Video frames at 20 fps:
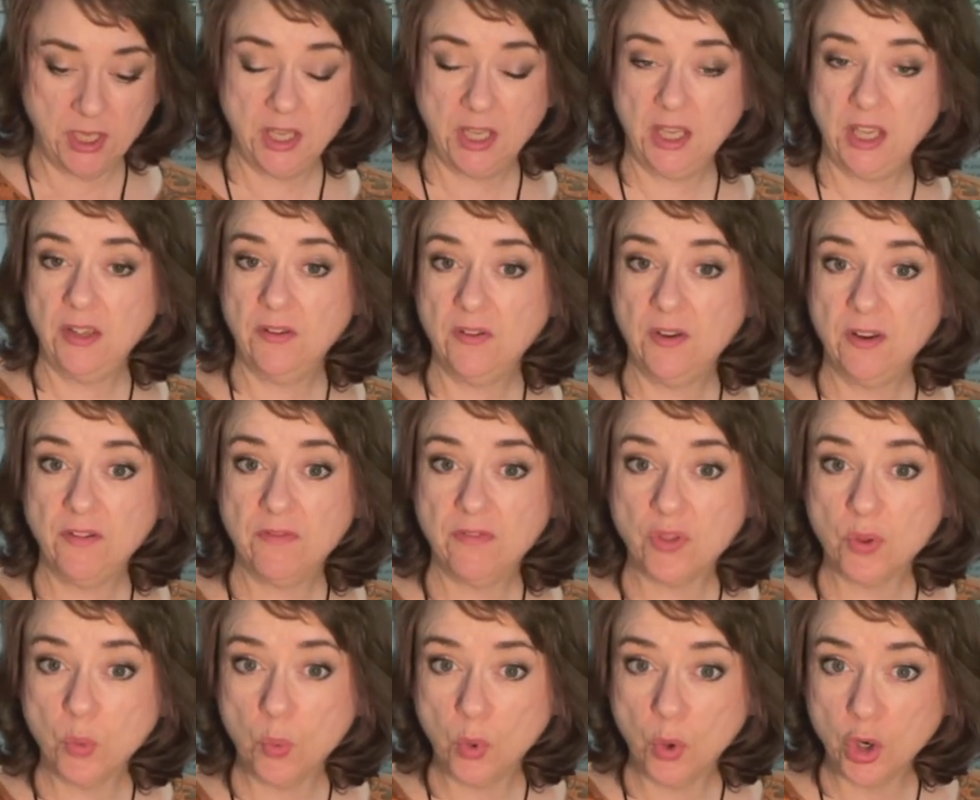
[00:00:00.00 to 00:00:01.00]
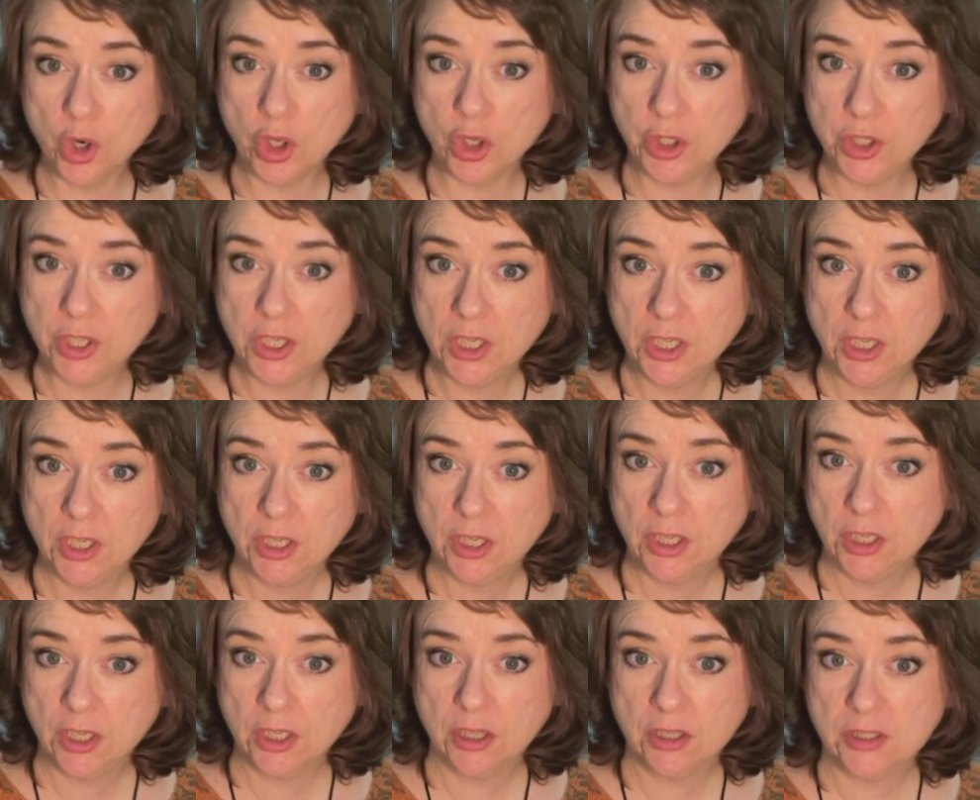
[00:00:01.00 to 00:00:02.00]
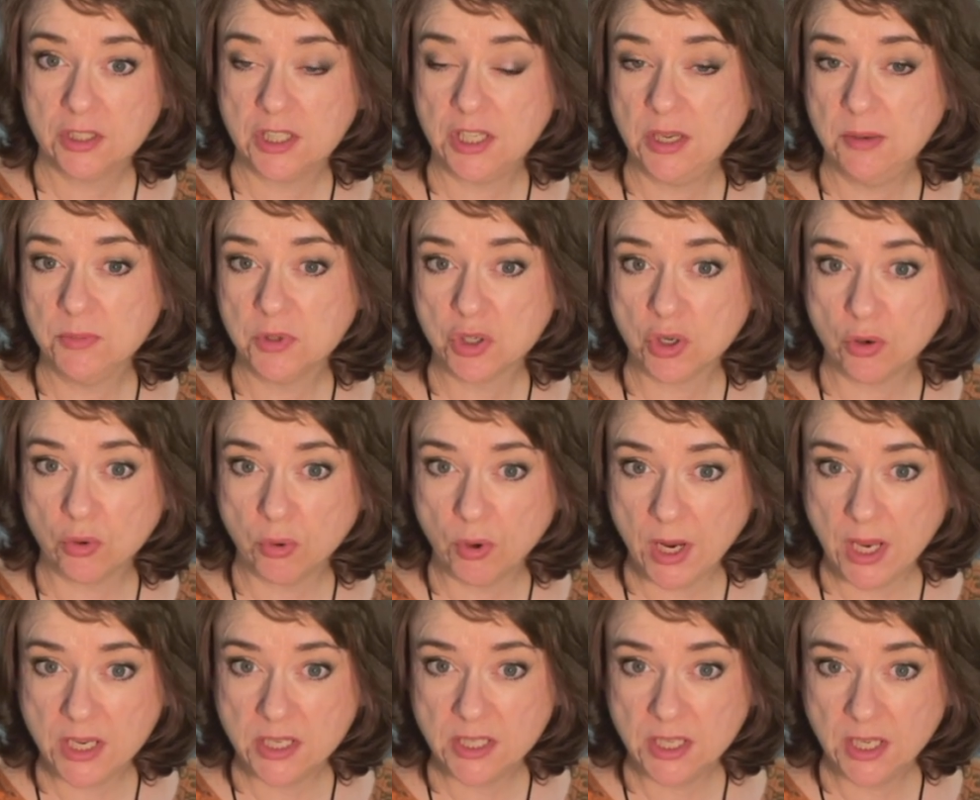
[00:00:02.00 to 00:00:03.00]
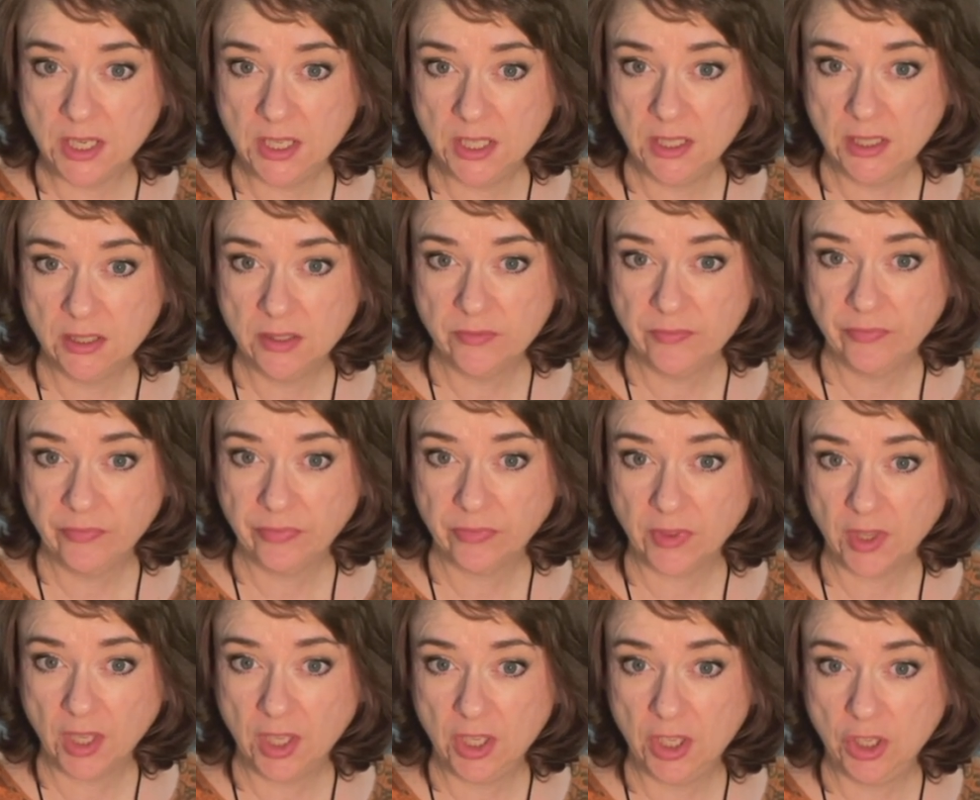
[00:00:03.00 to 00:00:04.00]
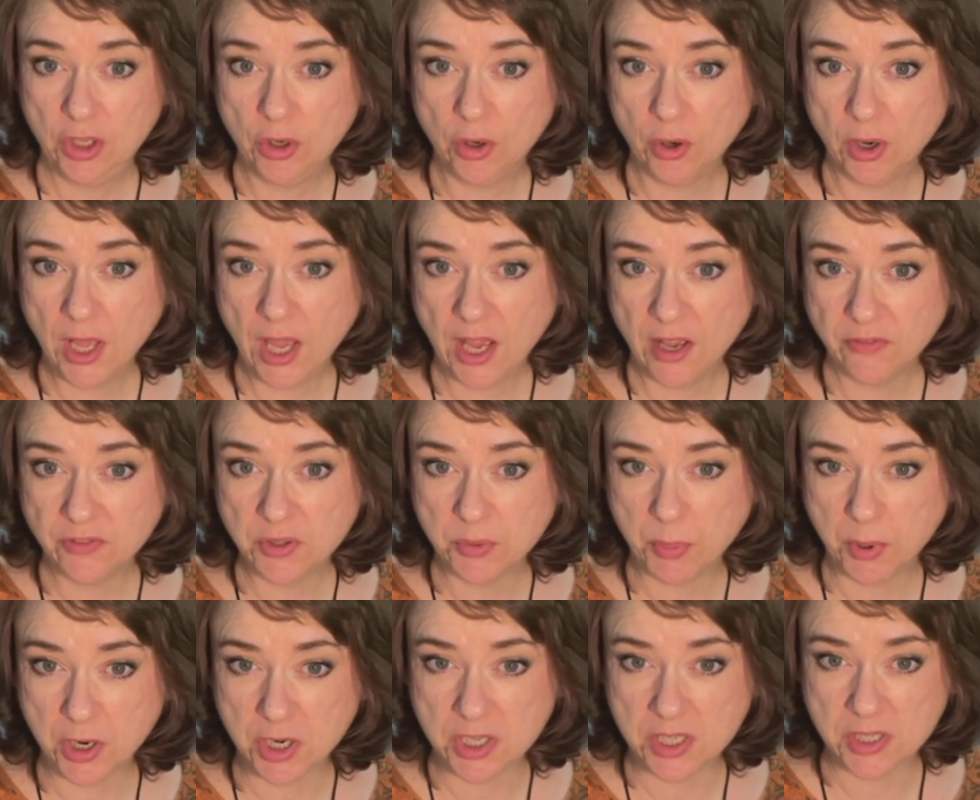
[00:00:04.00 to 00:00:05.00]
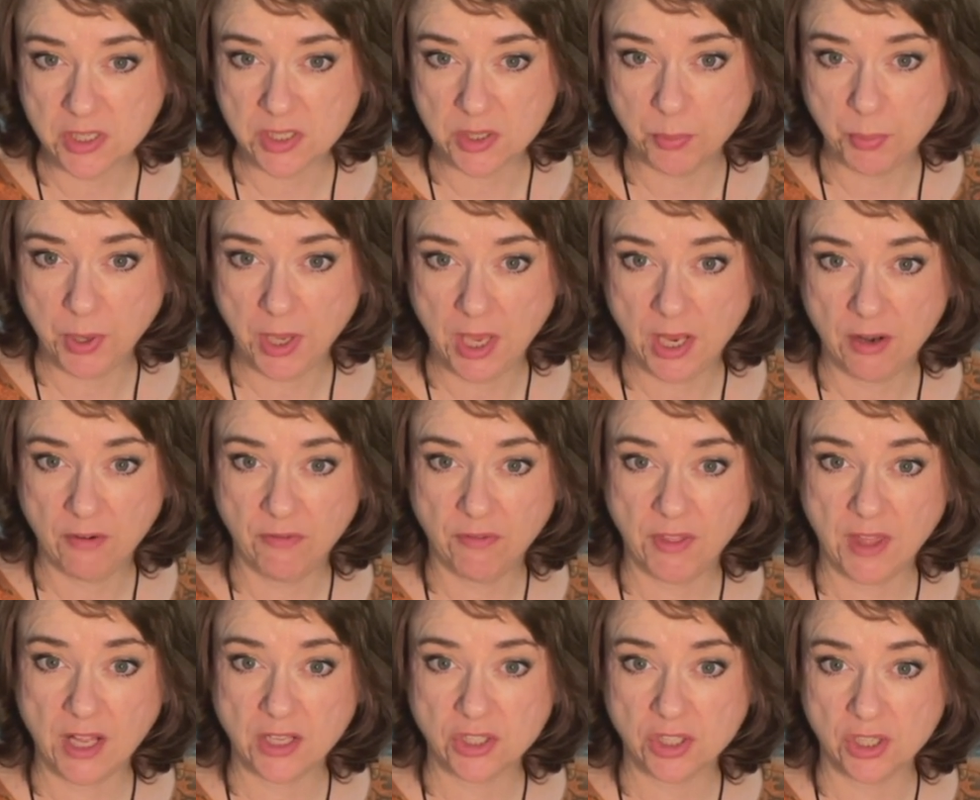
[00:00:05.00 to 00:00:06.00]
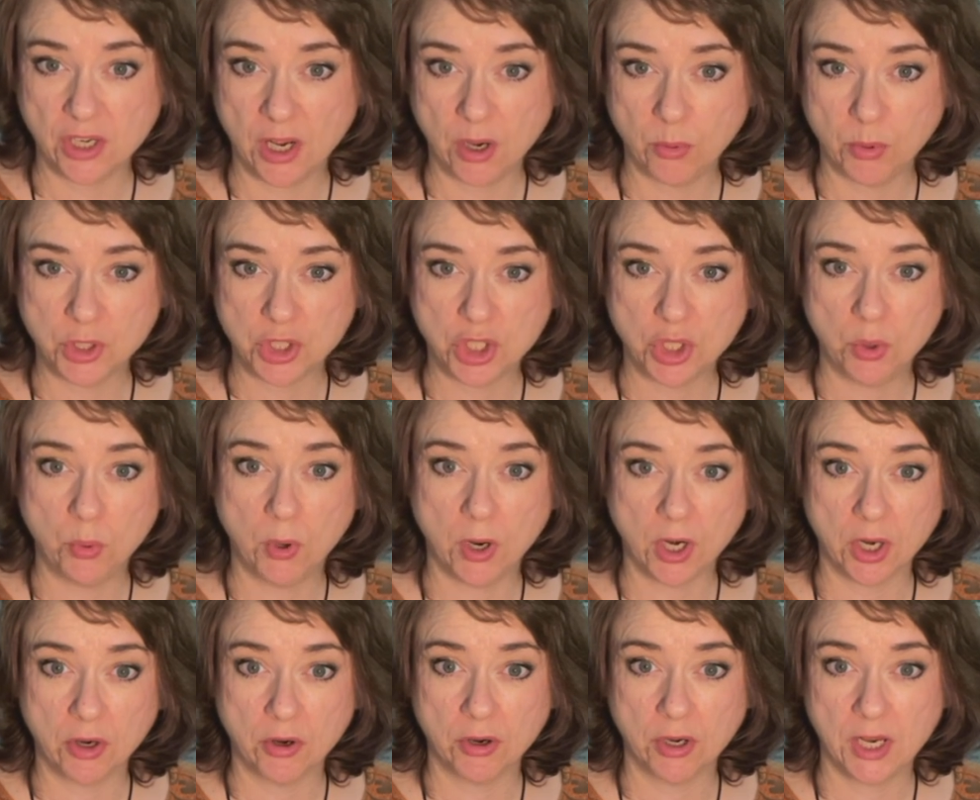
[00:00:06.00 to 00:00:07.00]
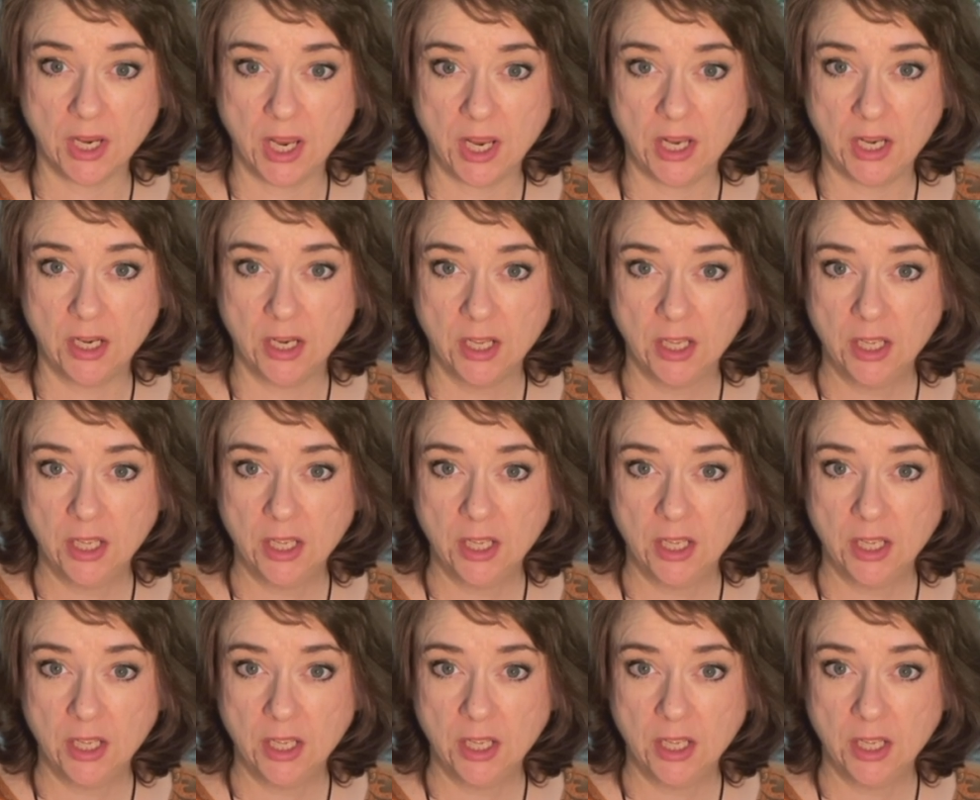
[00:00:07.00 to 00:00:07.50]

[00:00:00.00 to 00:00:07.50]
Even if the world seems crazy, you don't have to participate if that's not what you want to create.